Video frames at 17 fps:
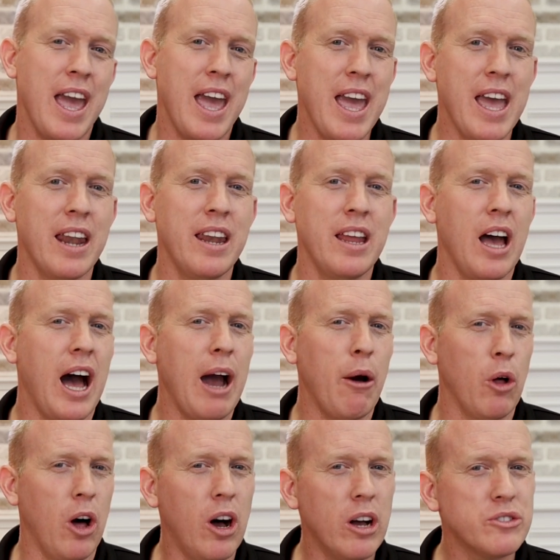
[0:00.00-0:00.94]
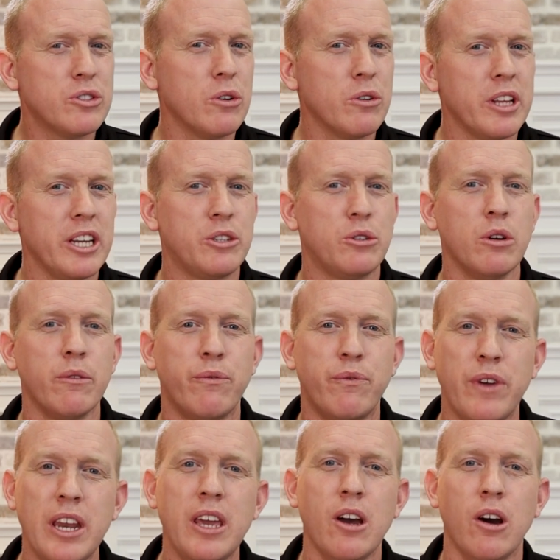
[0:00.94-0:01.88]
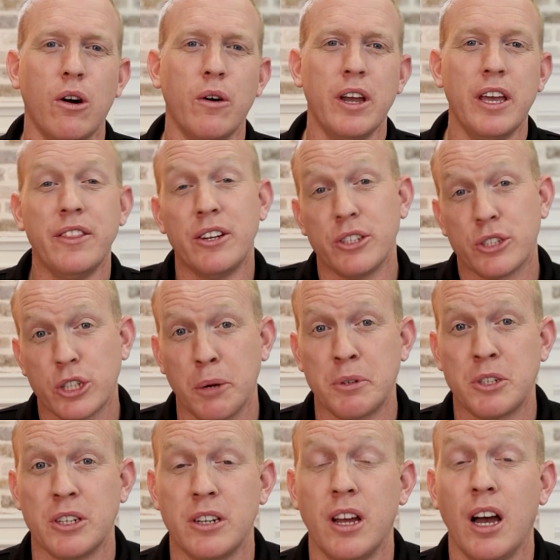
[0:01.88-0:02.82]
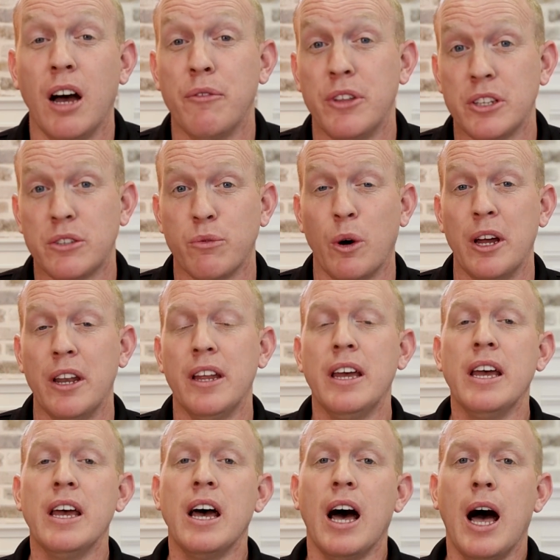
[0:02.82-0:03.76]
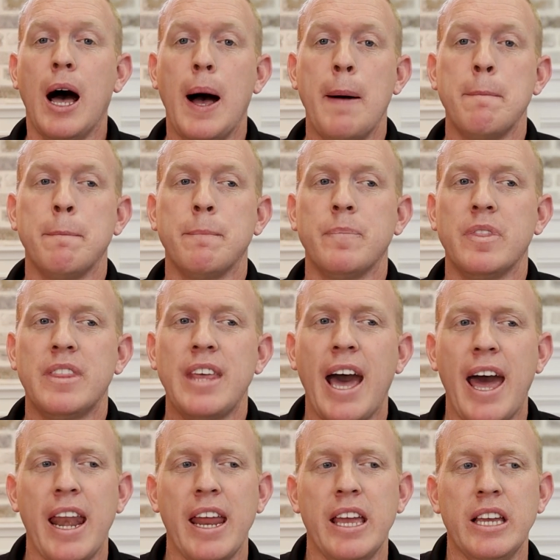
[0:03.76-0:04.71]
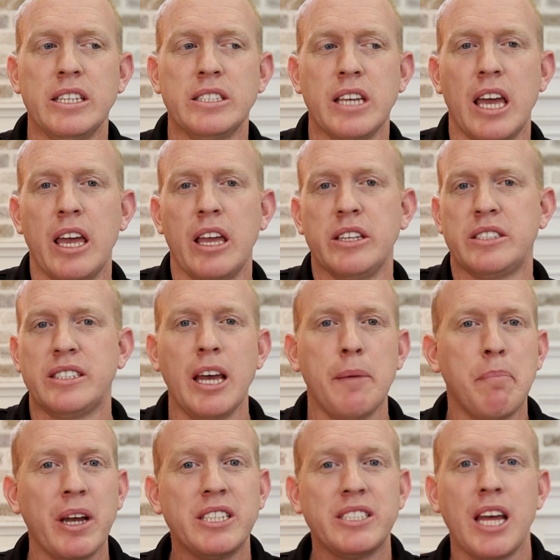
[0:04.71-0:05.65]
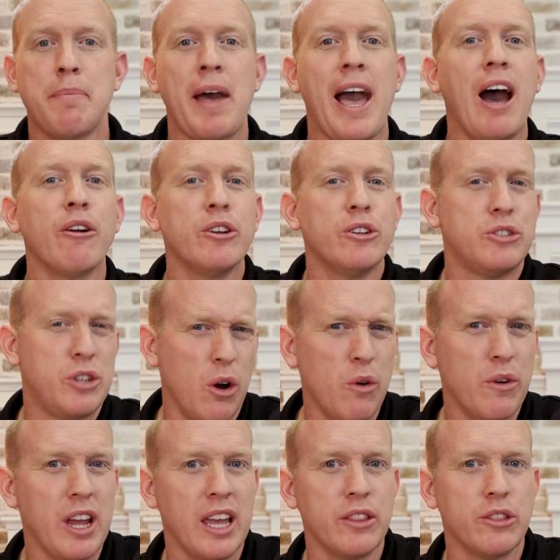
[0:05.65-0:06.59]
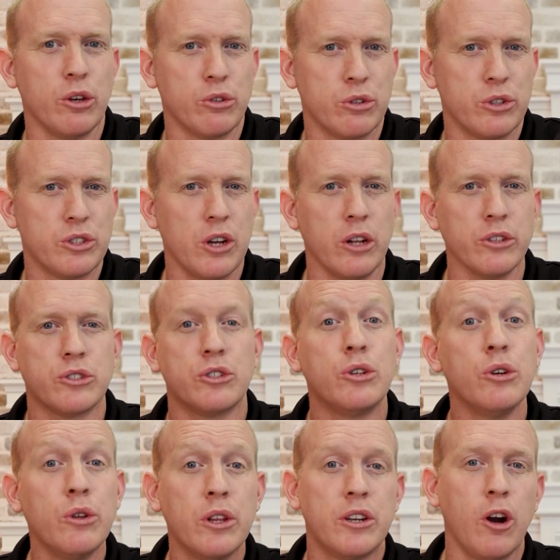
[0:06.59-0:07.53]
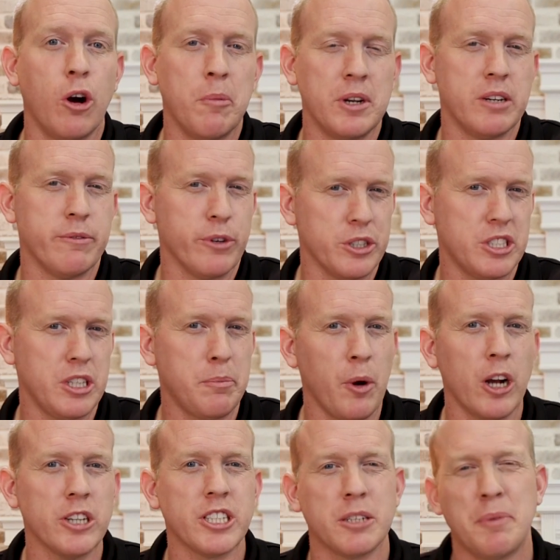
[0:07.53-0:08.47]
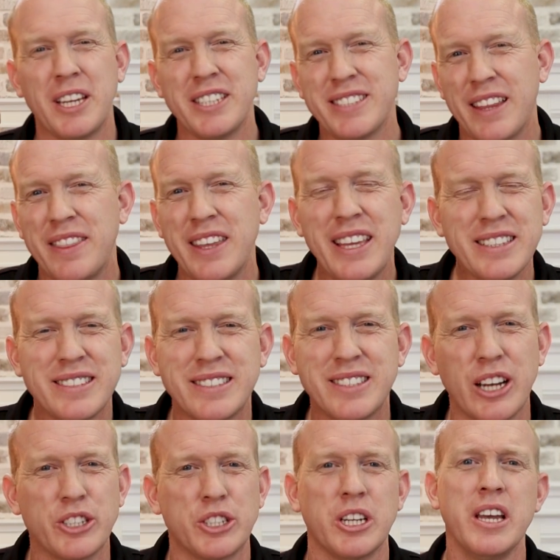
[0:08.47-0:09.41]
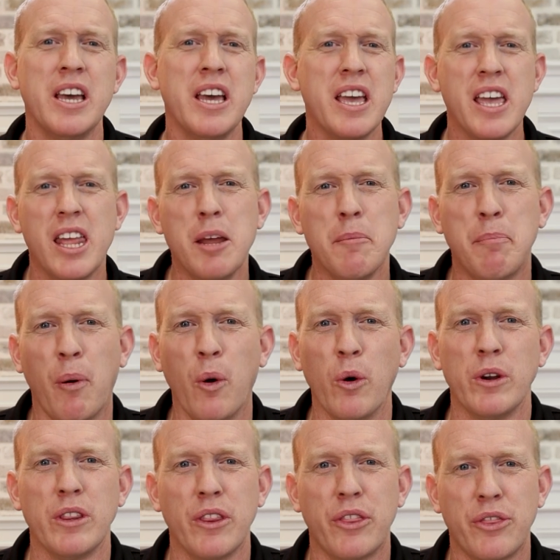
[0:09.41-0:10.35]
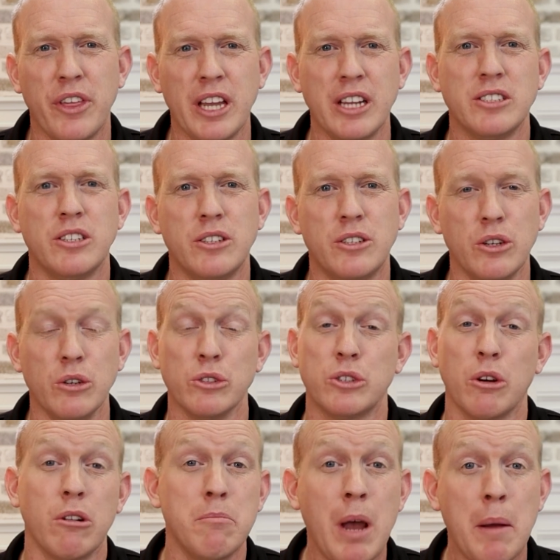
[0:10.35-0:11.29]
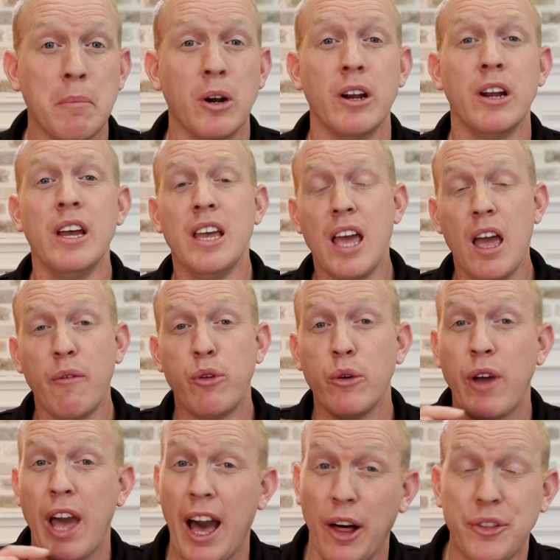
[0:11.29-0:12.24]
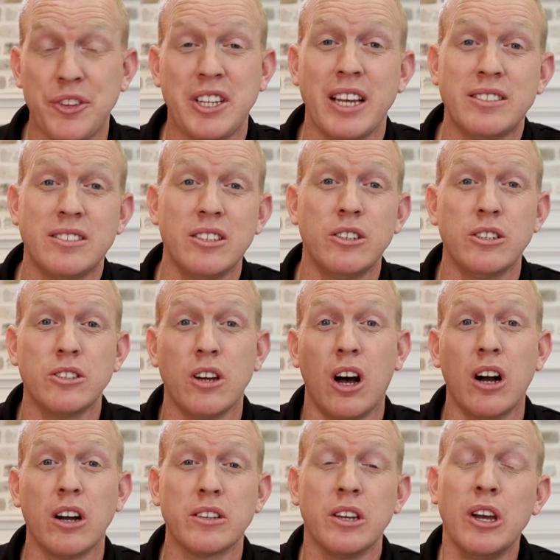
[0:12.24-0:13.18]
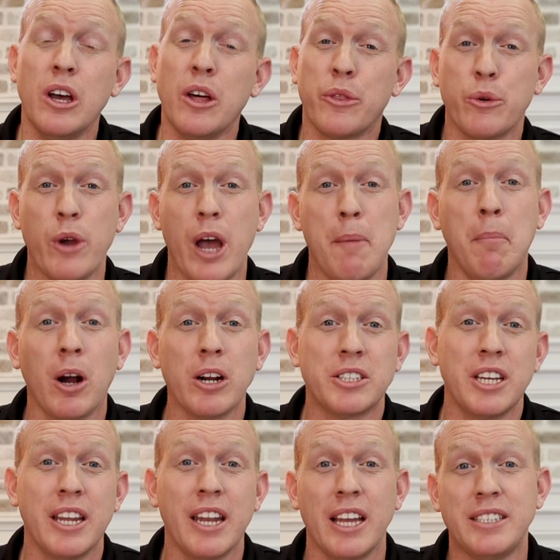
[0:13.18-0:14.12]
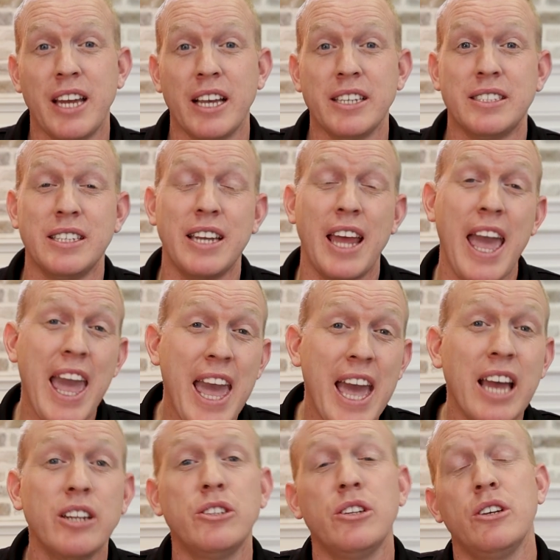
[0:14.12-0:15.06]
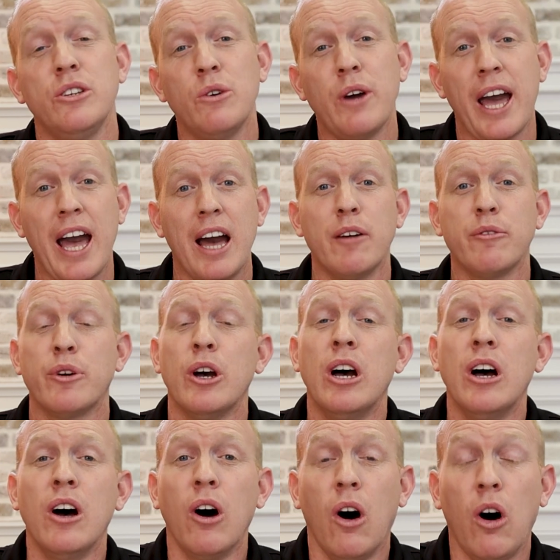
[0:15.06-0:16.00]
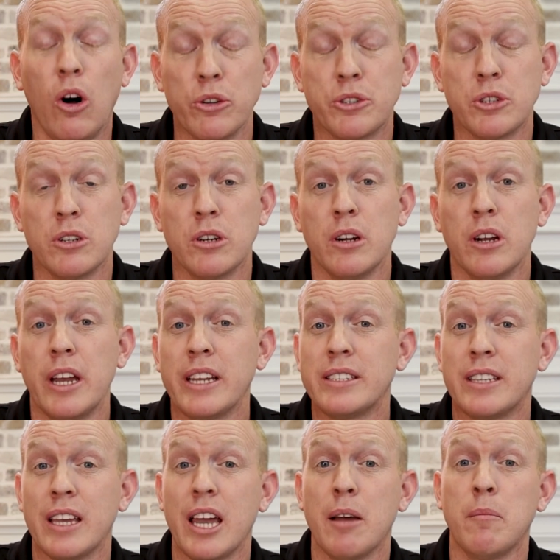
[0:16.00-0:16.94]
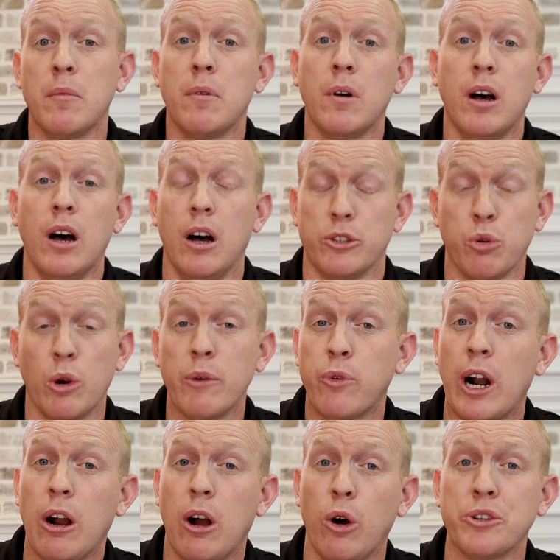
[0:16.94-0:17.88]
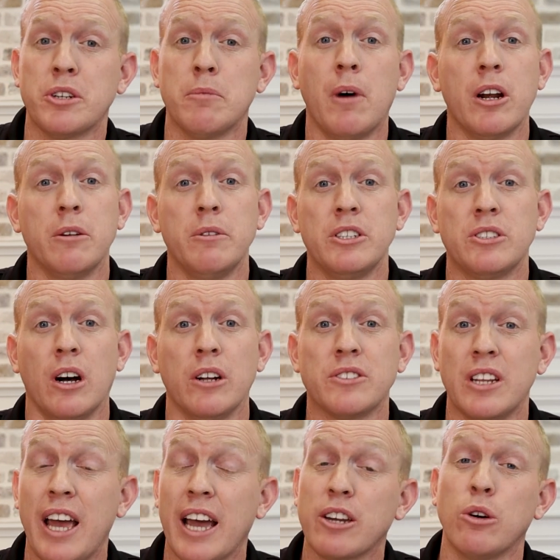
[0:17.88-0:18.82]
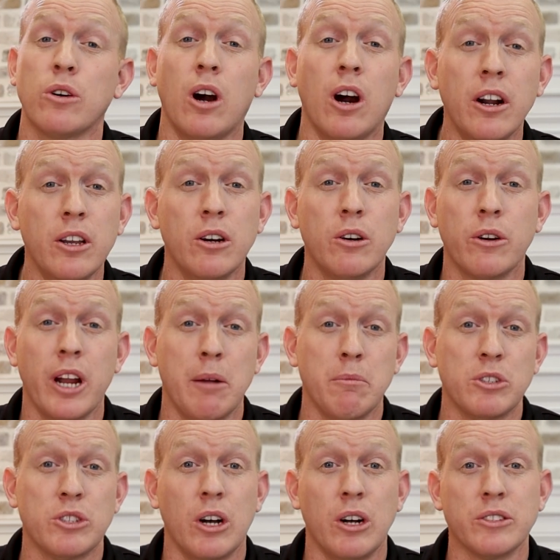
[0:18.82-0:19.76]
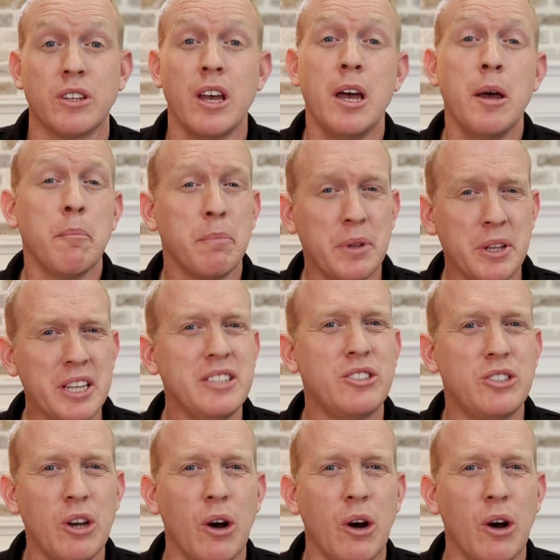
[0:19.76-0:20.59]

And I will also link to a video in the description of this one that is a step-by-step how to donate those results to the Doberman Diversity Project, because I think it's such an important thing to do. So remember, if you've health tested your dog through Embark DNA testing and you have Holter exam, 24-hour Holter monitor results and echocardiogram results, please